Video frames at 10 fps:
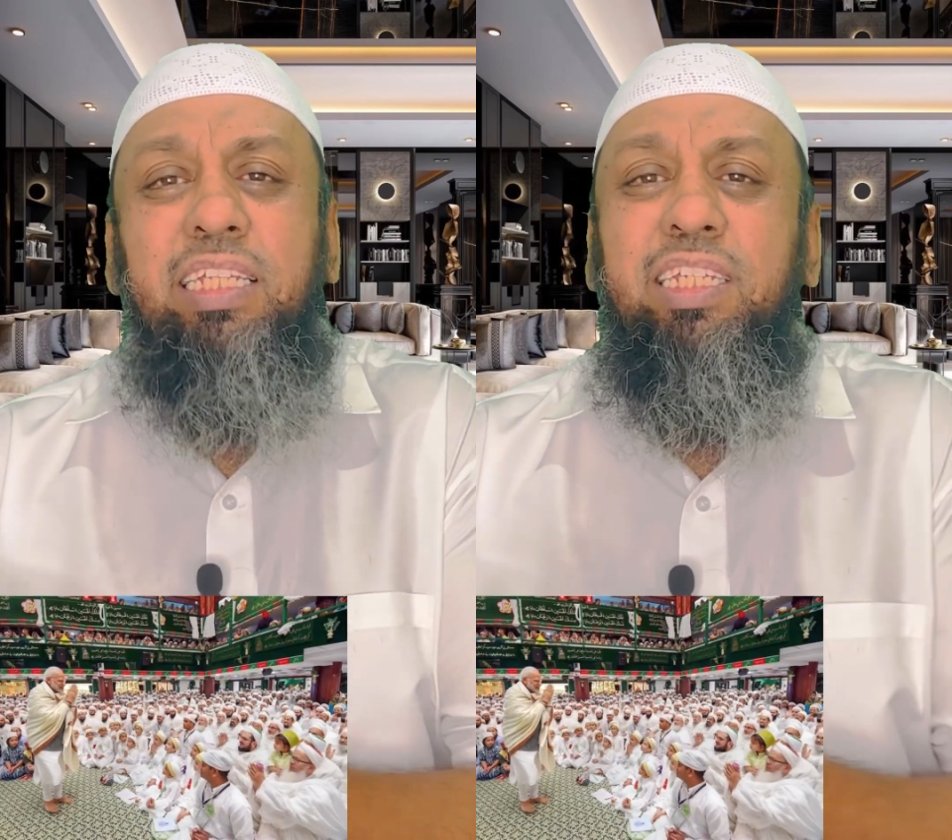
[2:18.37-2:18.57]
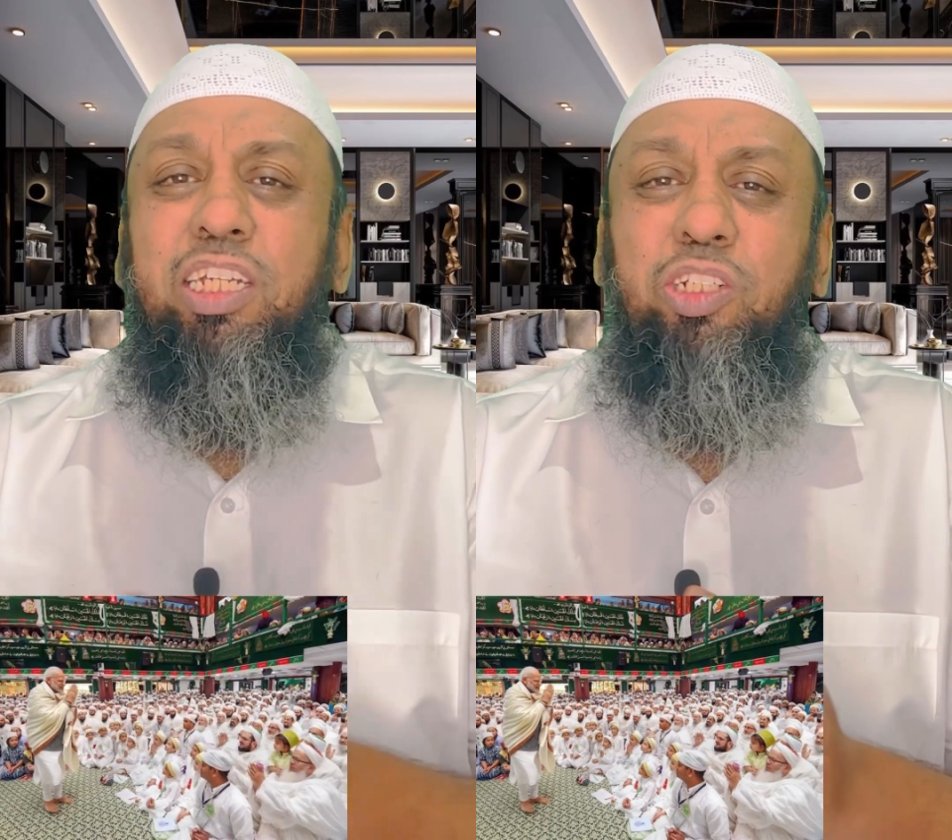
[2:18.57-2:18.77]

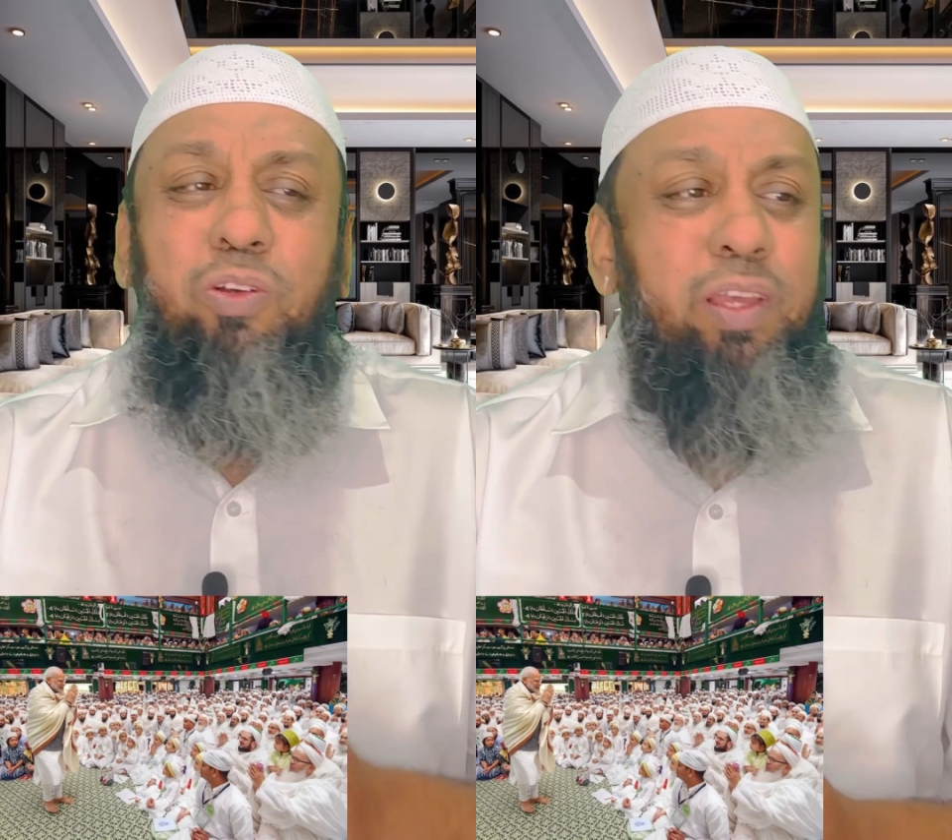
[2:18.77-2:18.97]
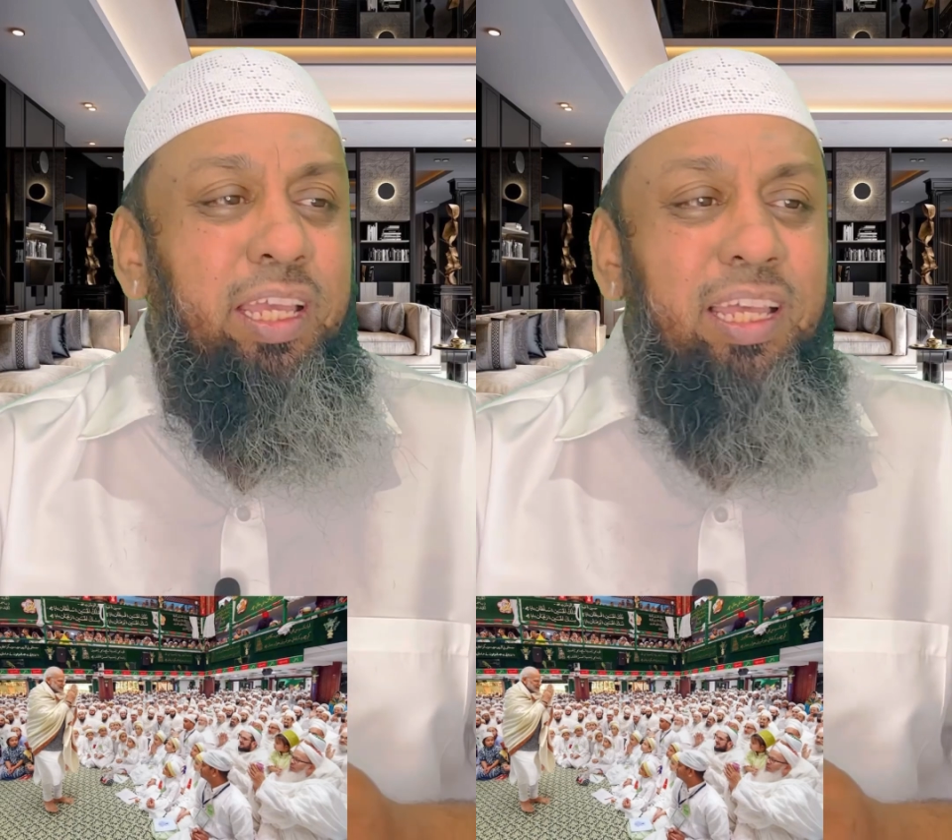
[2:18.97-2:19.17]
and
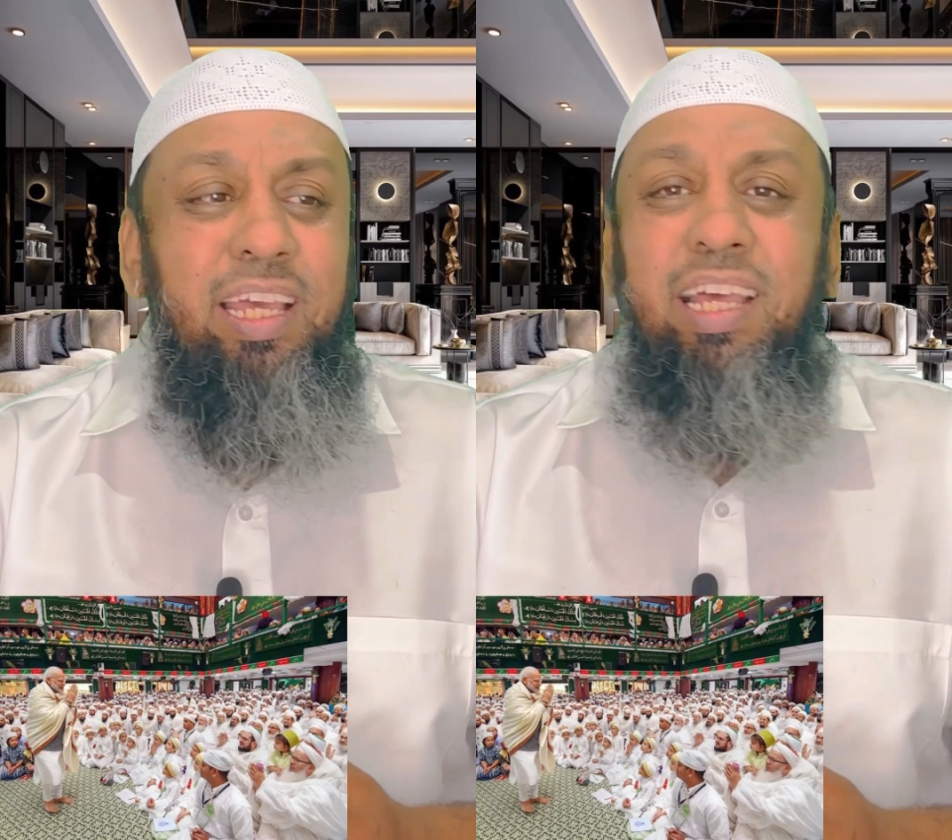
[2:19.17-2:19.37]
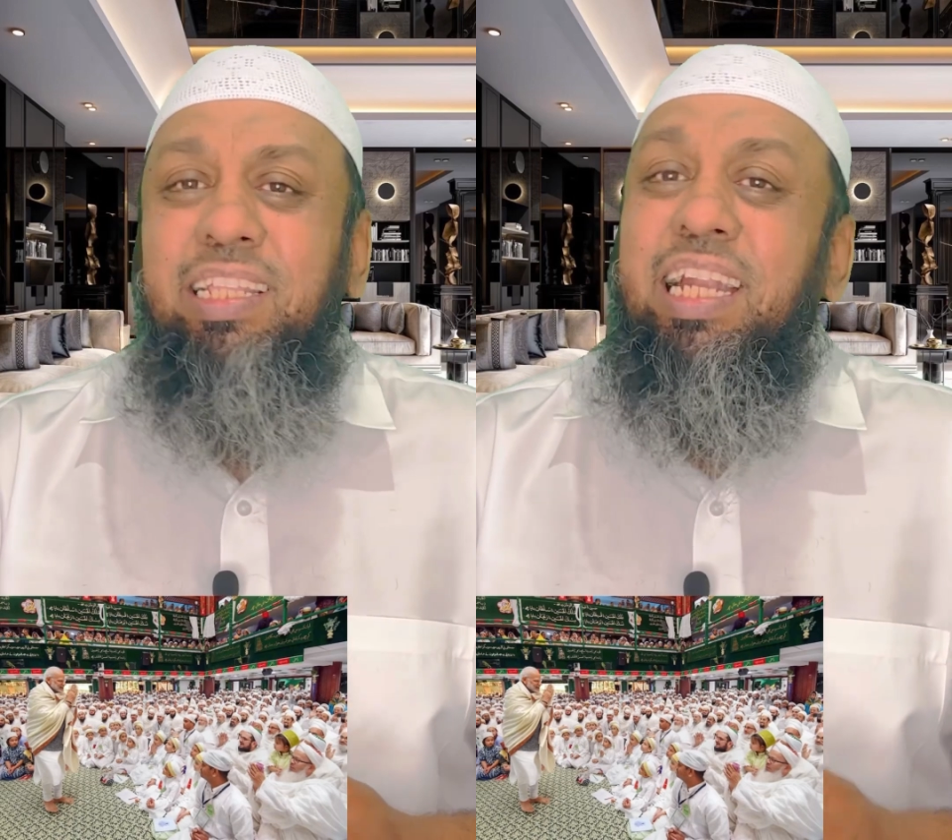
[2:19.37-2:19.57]
just
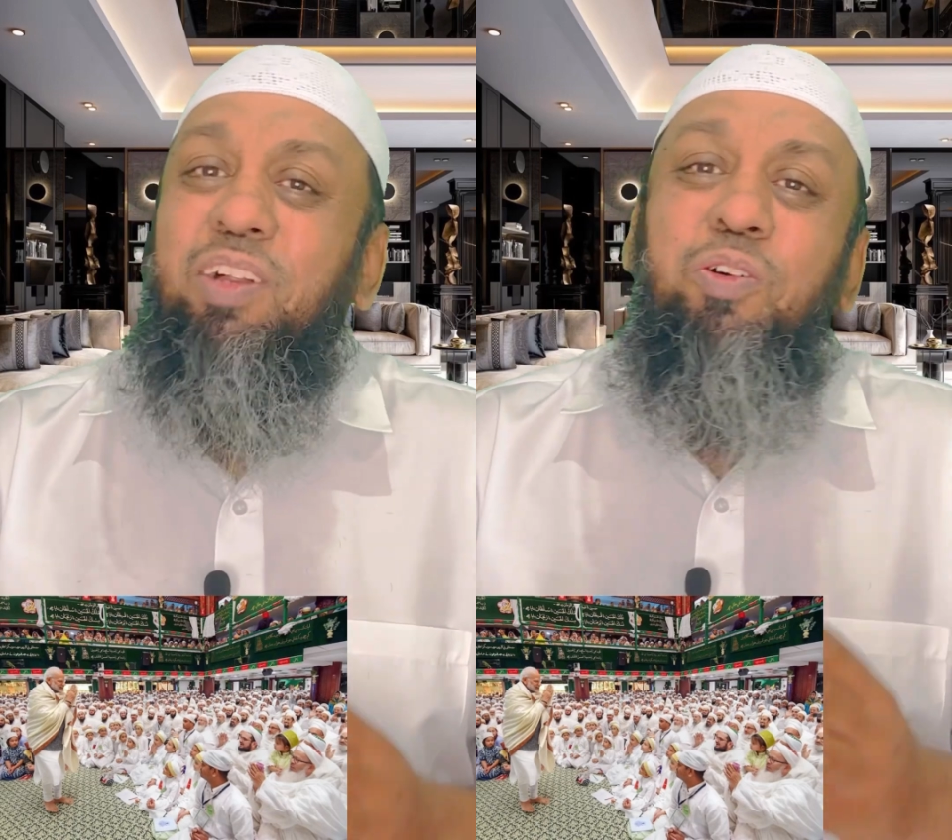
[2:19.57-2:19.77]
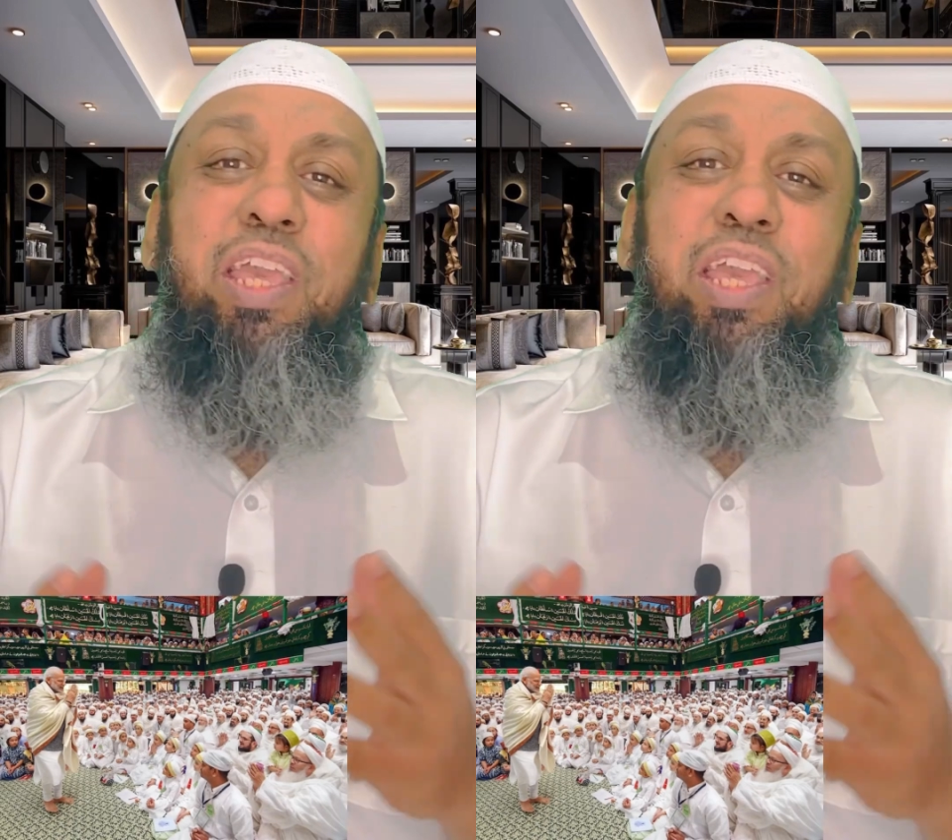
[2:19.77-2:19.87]
showing that,